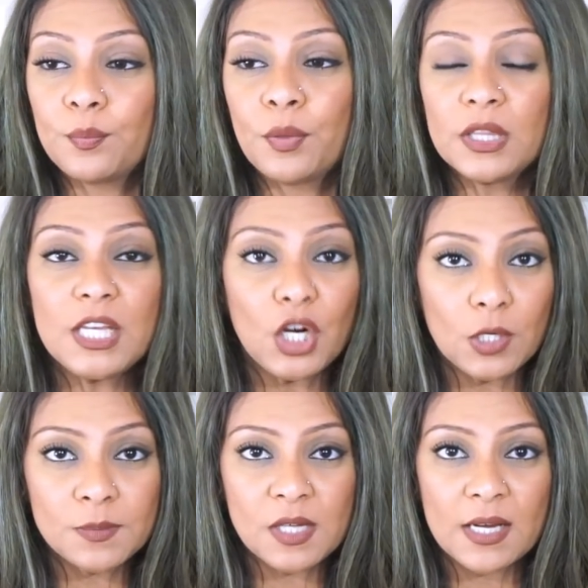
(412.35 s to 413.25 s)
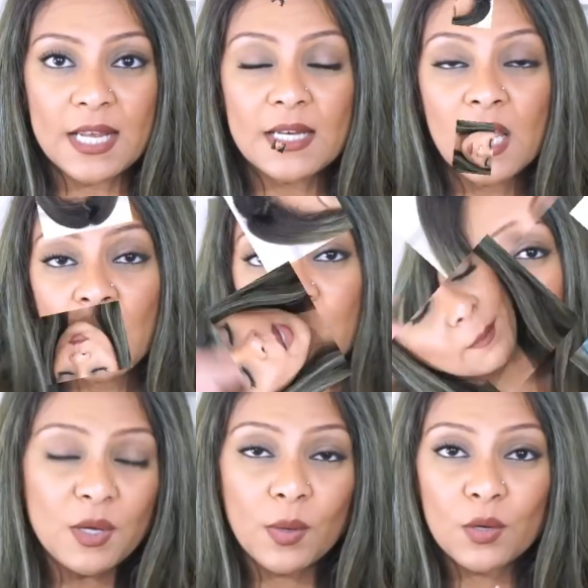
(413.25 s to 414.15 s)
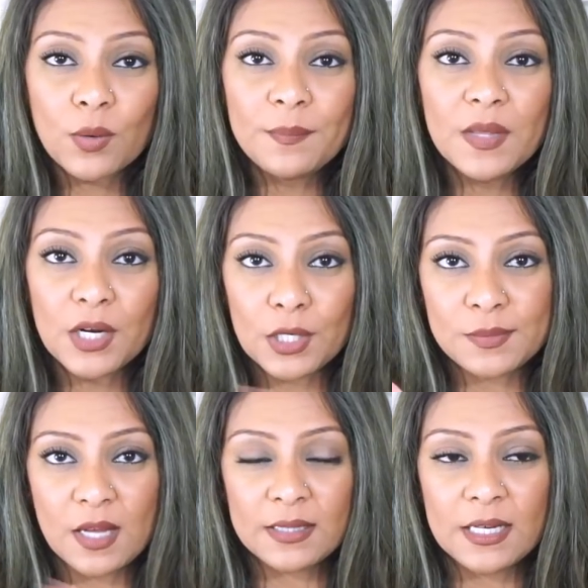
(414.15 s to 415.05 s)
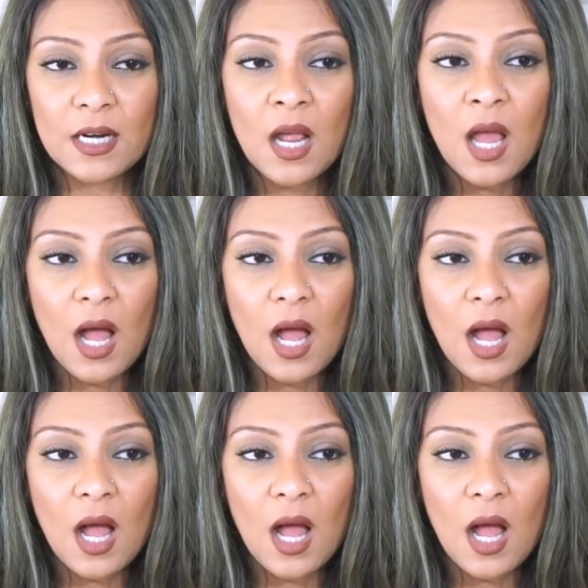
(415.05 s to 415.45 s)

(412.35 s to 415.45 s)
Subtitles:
put the herbs on it. But you want to rub the herbs on there.